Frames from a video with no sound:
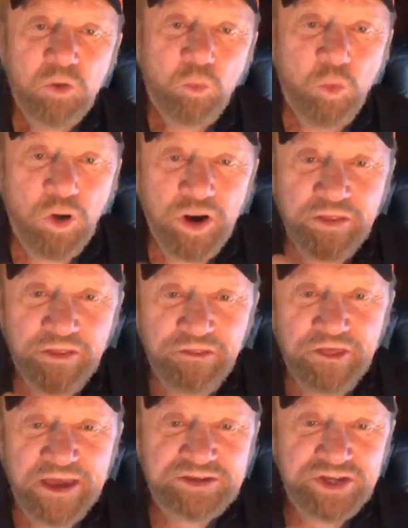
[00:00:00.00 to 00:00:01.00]
One of the
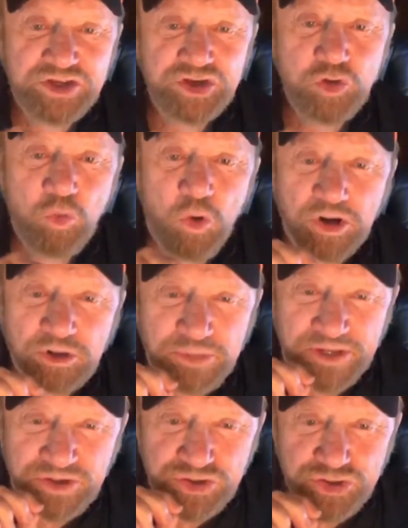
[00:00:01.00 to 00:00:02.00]
things that you want to
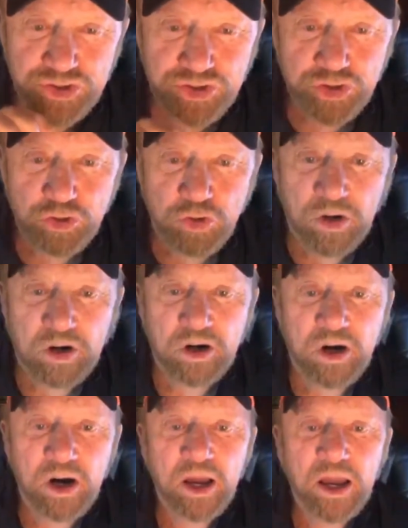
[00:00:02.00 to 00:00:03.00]
be sure